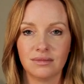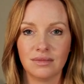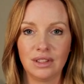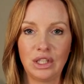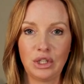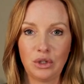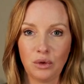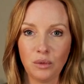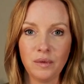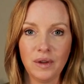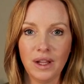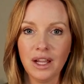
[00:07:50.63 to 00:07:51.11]

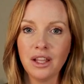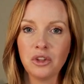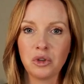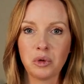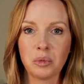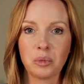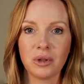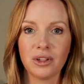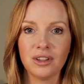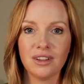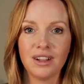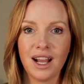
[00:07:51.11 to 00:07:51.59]
you're
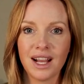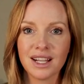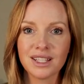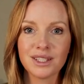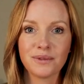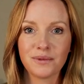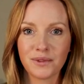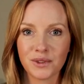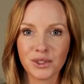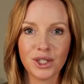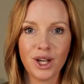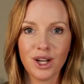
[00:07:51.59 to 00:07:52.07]
valuable as a
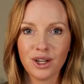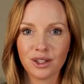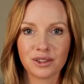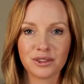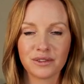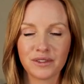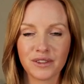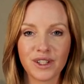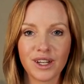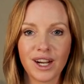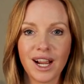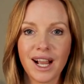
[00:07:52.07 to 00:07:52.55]

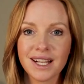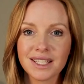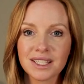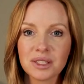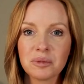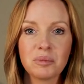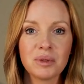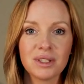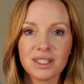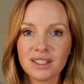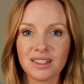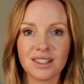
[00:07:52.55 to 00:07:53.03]
photographer, as a
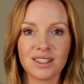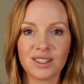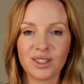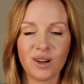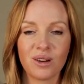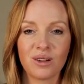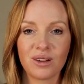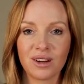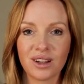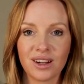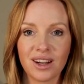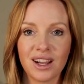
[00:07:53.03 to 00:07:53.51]
business
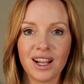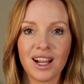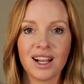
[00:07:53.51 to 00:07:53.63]
owner,